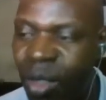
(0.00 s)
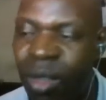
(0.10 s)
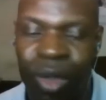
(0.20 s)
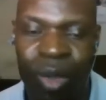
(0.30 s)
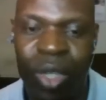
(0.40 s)

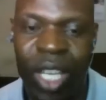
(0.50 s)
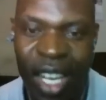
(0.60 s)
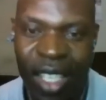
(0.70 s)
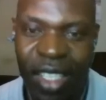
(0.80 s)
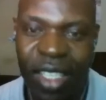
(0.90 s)
to the
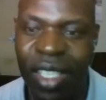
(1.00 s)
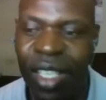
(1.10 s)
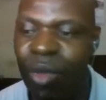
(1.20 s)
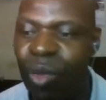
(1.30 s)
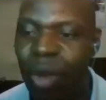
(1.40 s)
youngsters.
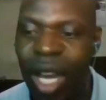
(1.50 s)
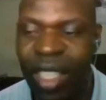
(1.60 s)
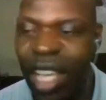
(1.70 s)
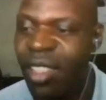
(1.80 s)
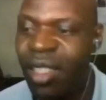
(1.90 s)
And one
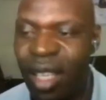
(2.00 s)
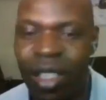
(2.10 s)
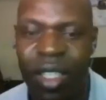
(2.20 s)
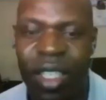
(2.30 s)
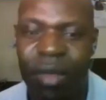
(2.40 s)
youngster,
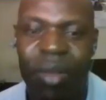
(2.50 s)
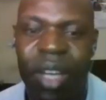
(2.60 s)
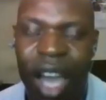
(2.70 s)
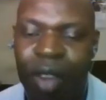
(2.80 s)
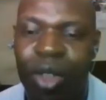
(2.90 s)
it doesn't
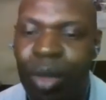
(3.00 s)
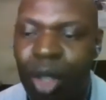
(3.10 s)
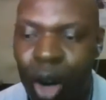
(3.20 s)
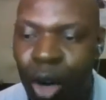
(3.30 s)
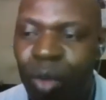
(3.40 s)
have to
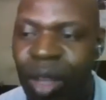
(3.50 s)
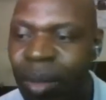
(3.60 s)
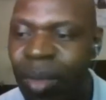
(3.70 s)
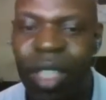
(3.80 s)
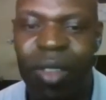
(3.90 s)
be all of
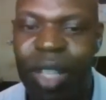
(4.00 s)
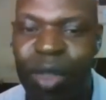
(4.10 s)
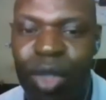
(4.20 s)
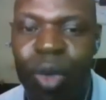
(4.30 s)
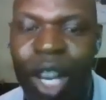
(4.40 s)
them. Even if
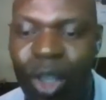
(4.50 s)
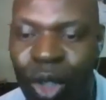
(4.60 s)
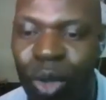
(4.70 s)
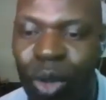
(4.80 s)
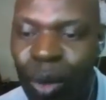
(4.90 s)
it's one or
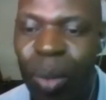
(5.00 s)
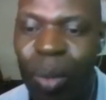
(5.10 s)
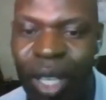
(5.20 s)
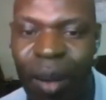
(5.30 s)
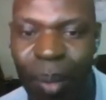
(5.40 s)
two people
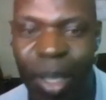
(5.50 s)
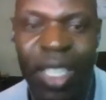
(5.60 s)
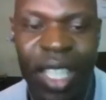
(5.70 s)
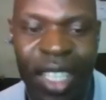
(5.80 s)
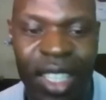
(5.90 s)
that have
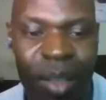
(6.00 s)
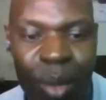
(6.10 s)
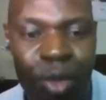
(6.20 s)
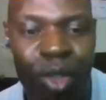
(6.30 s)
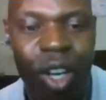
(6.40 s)
fixed that and
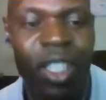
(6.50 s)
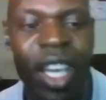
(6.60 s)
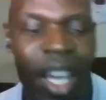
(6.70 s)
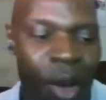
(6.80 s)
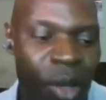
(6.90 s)
moved on.
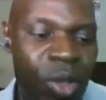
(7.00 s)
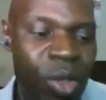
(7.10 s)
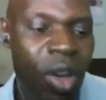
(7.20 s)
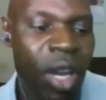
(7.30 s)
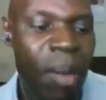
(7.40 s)
When you
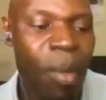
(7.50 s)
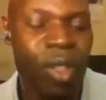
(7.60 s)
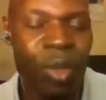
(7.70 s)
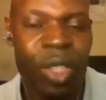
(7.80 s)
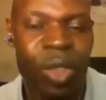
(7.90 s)

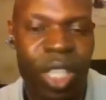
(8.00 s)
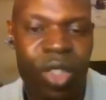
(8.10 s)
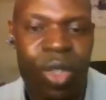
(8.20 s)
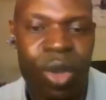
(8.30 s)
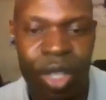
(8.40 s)
take
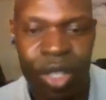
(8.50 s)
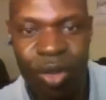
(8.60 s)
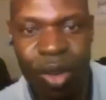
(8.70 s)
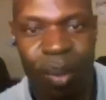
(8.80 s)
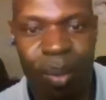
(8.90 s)
stories
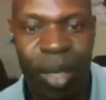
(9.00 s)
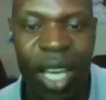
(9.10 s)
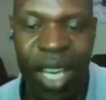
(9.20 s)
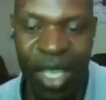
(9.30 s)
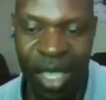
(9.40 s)
from
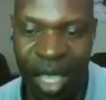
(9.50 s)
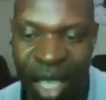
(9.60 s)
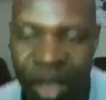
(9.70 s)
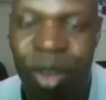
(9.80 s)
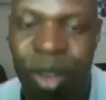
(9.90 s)
players
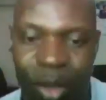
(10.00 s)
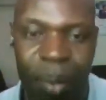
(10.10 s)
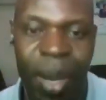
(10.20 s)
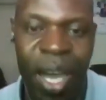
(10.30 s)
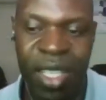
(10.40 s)
of the
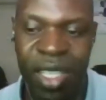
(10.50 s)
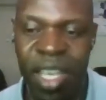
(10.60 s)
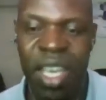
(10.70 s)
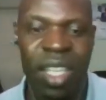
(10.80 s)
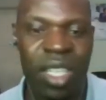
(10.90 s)
past,
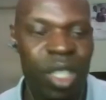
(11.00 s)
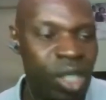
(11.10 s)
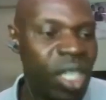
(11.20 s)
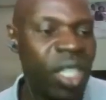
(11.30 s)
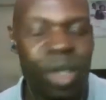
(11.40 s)
they'll
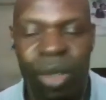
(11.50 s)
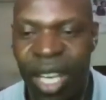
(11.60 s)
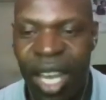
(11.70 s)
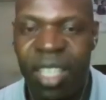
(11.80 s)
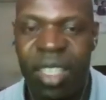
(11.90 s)
tell you, I
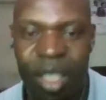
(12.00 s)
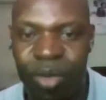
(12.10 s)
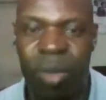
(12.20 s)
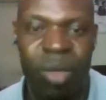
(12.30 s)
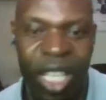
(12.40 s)
learned this
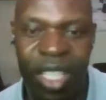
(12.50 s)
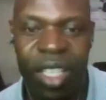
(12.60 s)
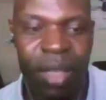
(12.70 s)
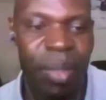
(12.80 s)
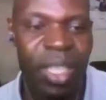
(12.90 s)
from
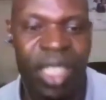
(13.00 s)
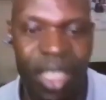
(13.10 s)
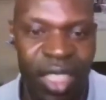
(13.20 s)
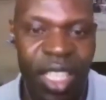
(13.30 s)
Chandrakant Pandit.